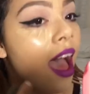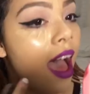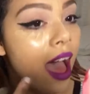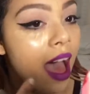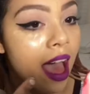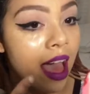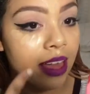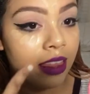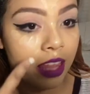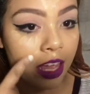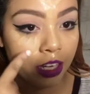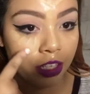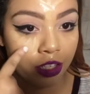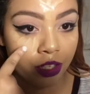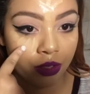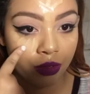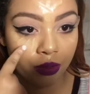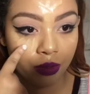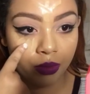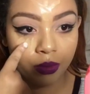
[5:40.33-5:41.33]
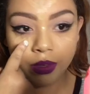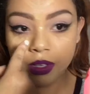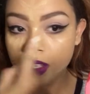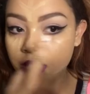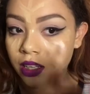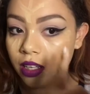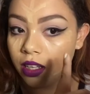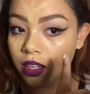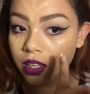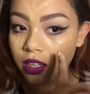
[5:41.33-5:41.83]
I like to
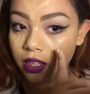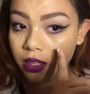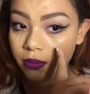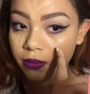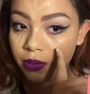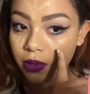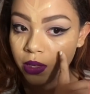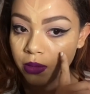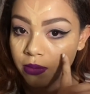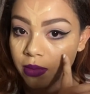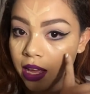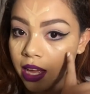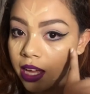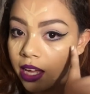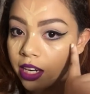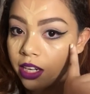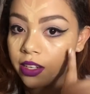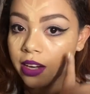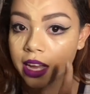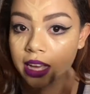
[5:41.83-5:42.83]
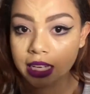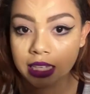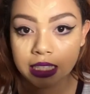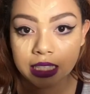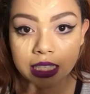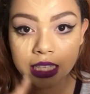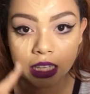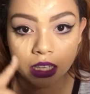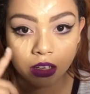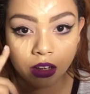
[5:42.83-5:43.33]
put my under eye
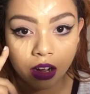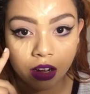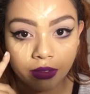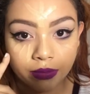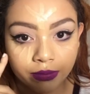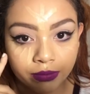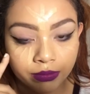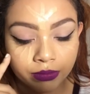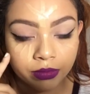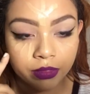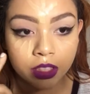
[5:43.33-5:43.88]
concealer on.